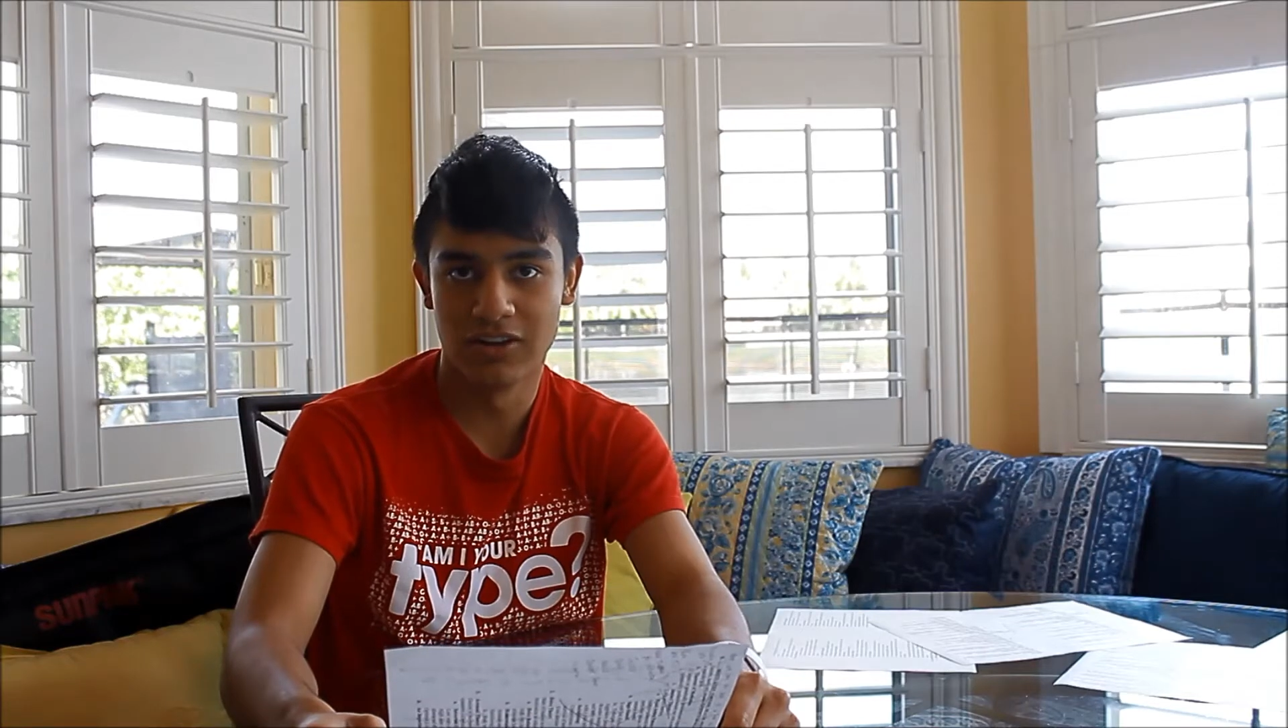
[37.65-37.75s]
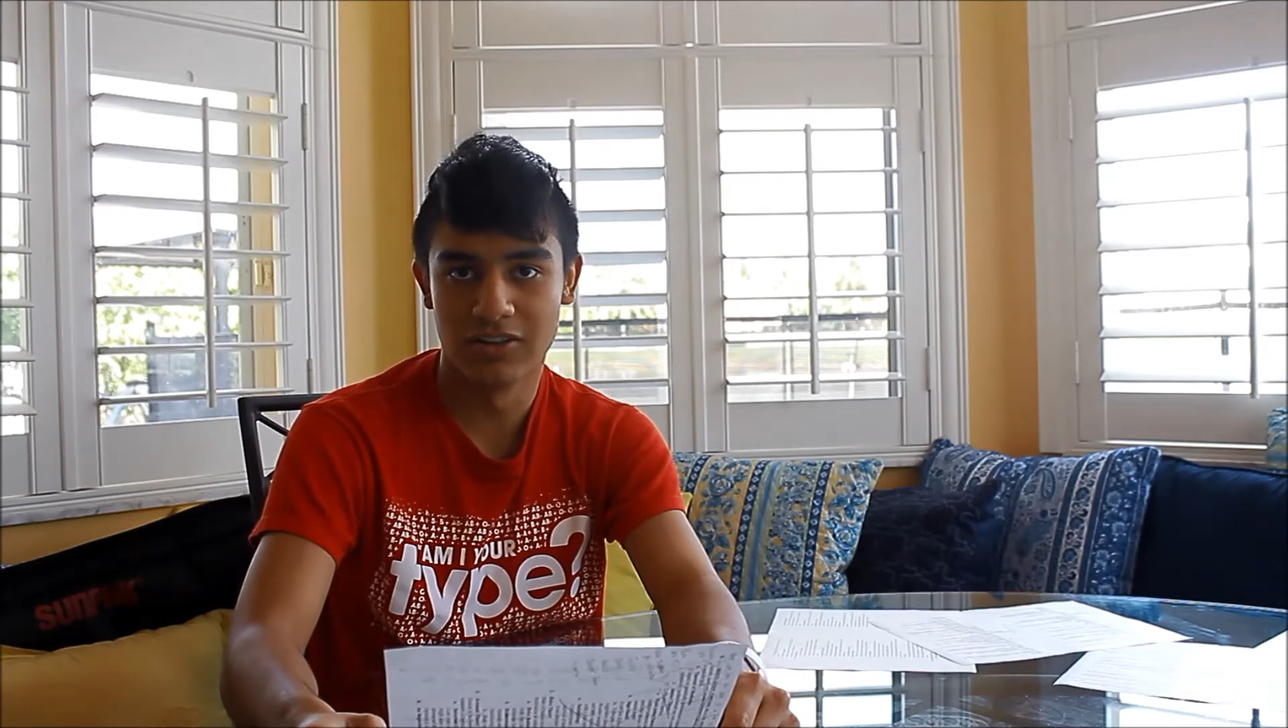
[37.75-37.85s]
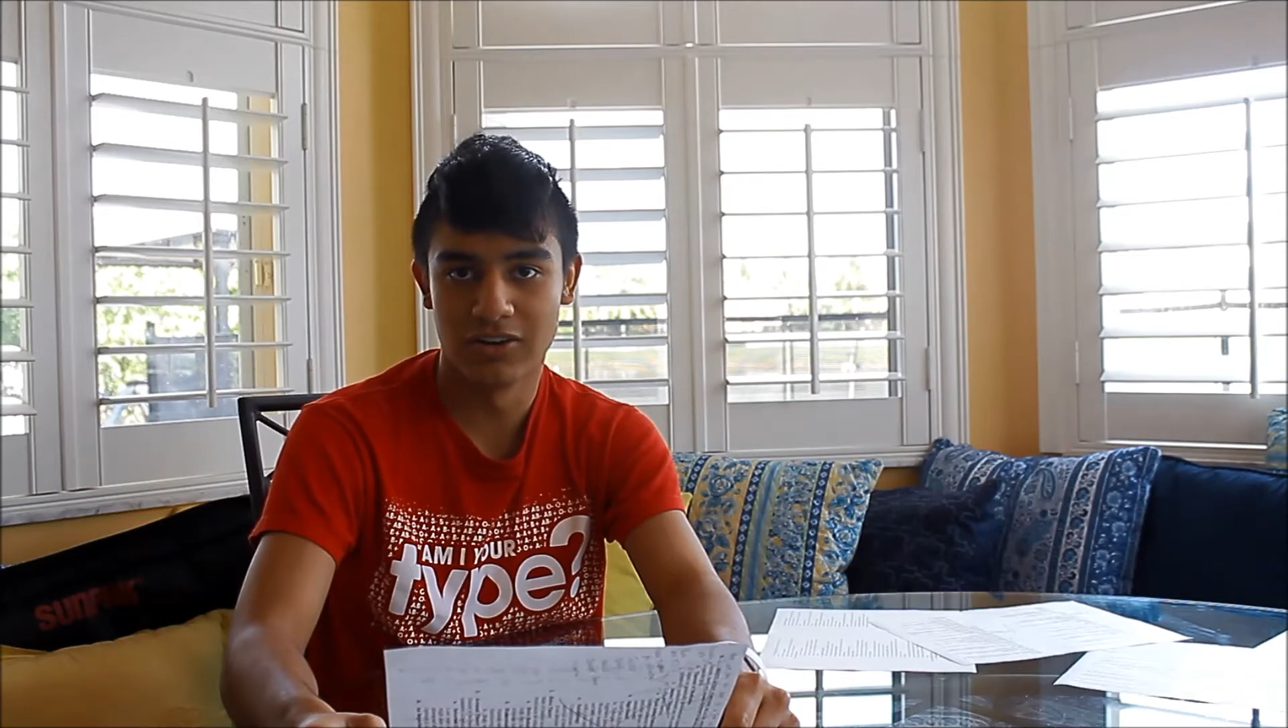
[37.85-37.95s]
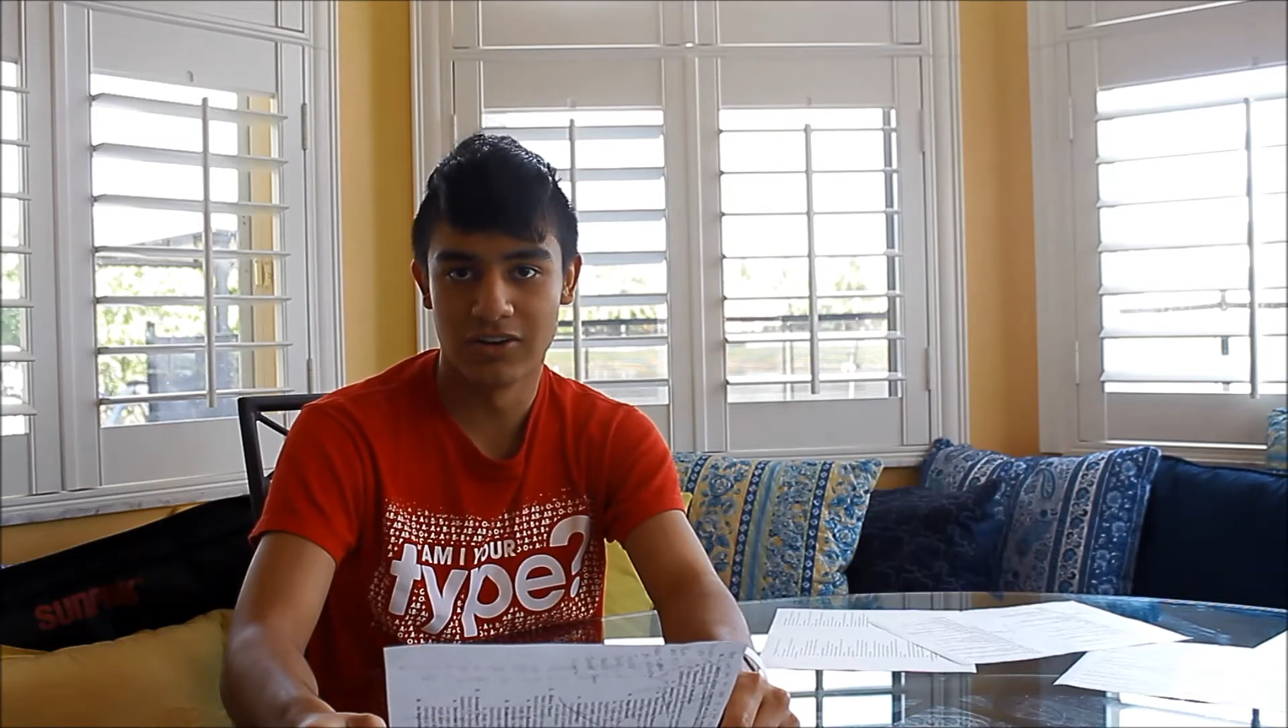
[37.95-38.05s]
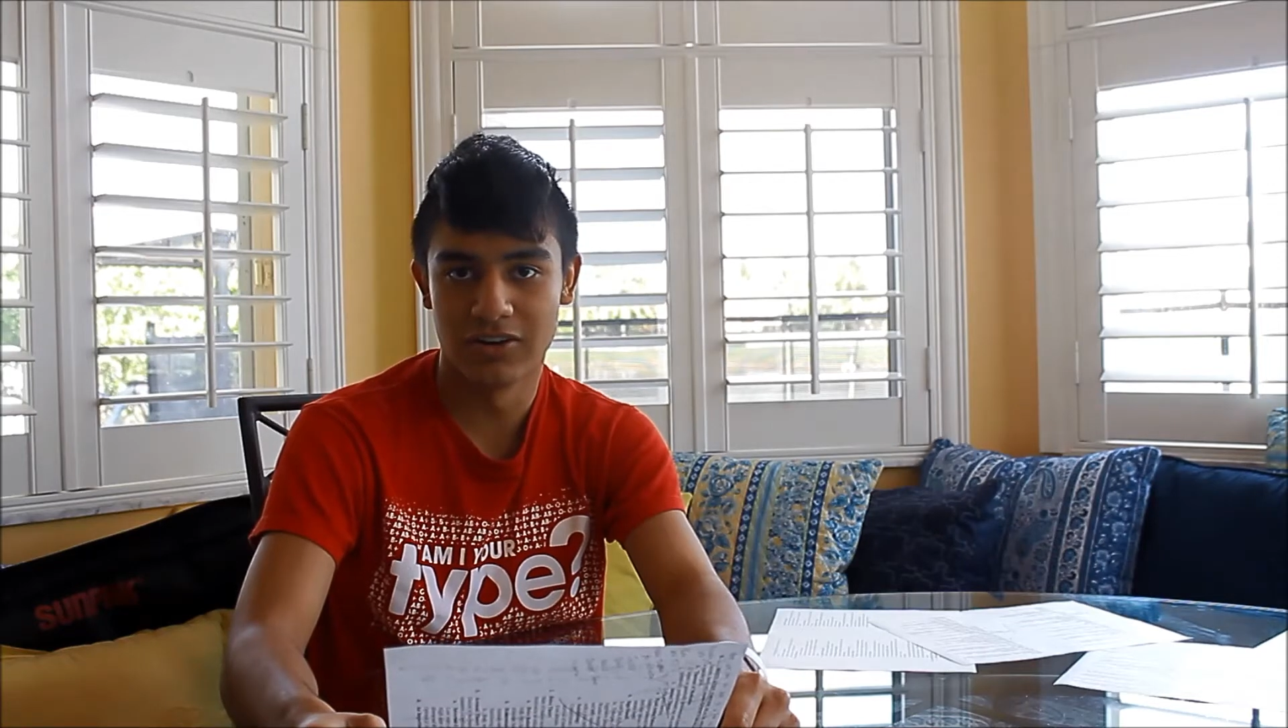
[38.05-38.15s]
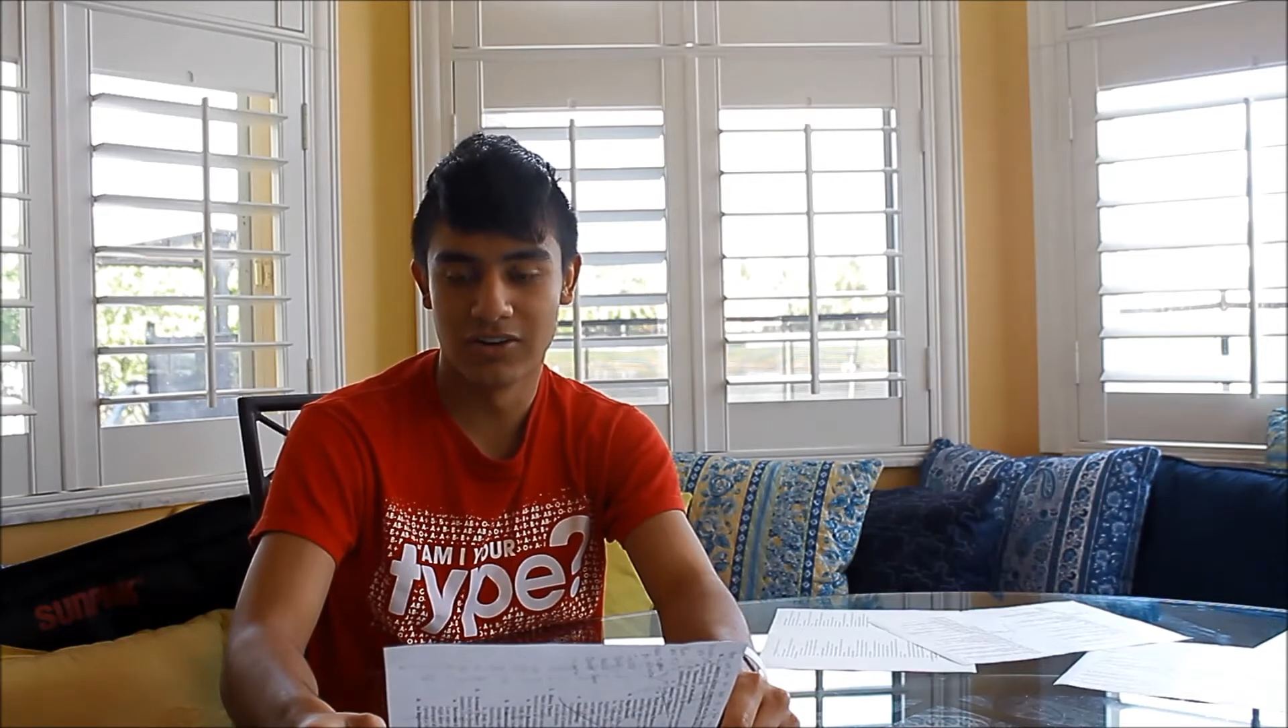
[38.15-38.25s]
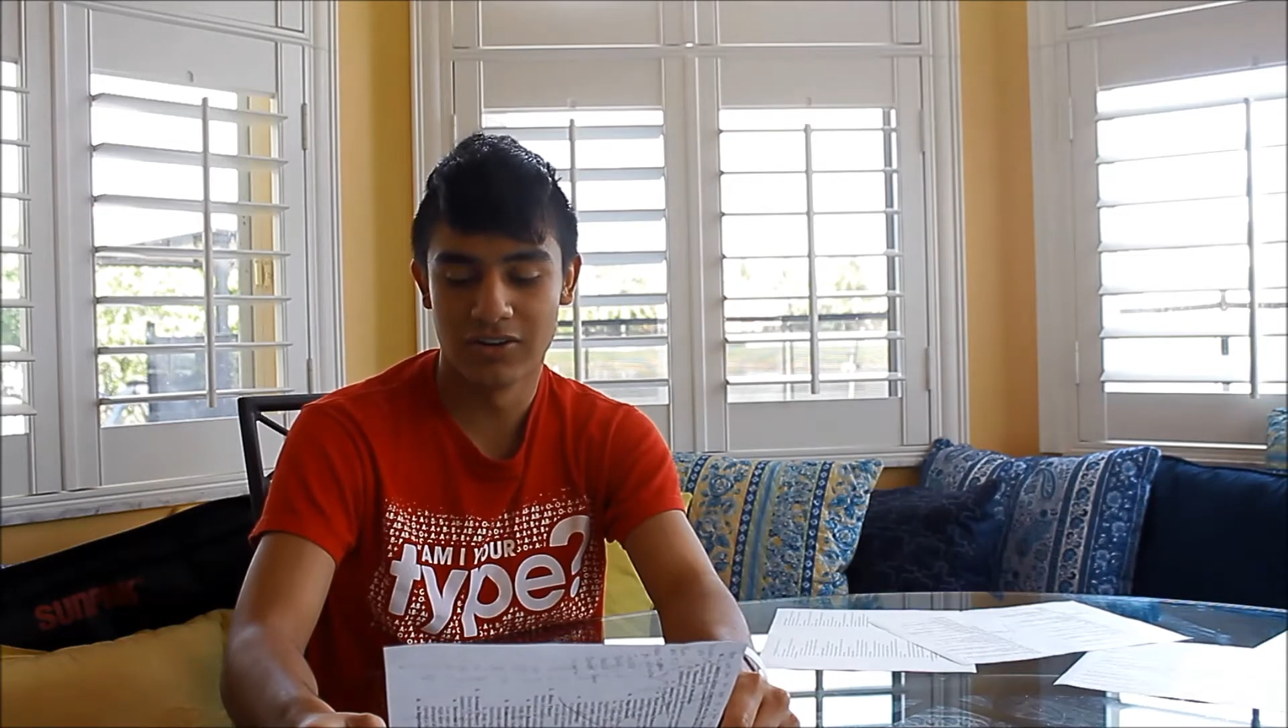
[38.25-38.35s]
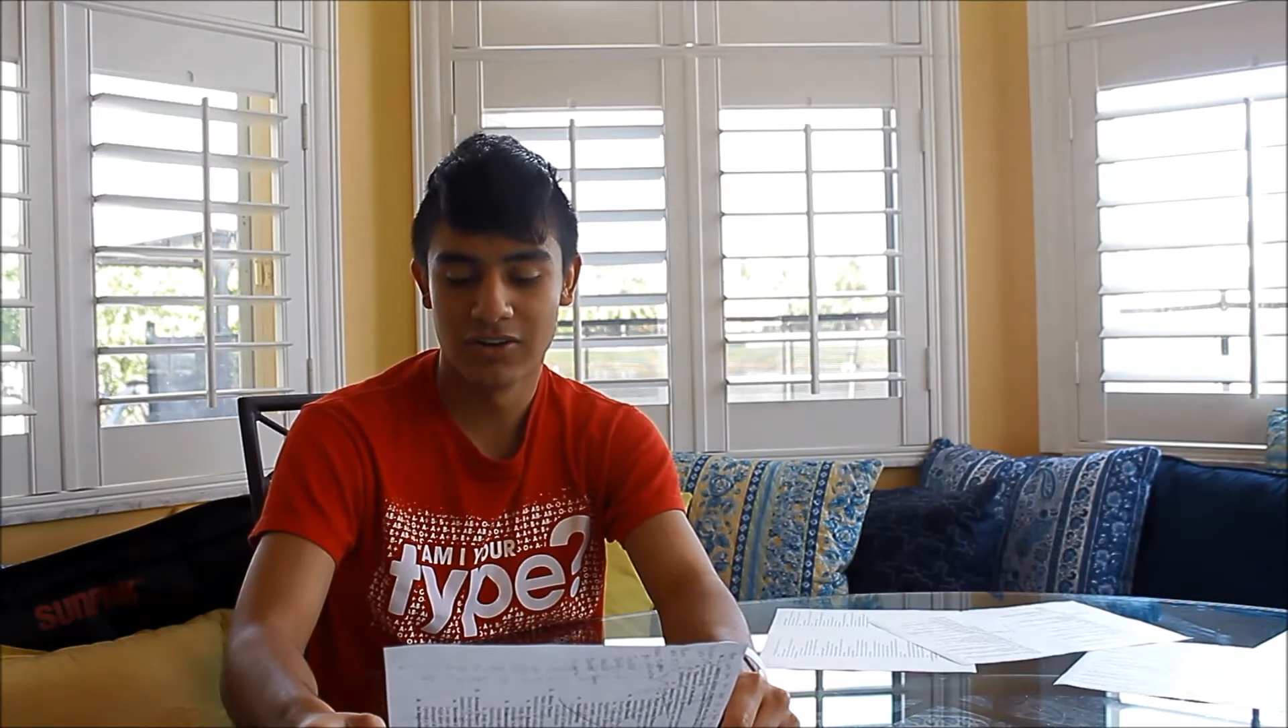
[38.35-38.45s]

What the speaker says: unlearned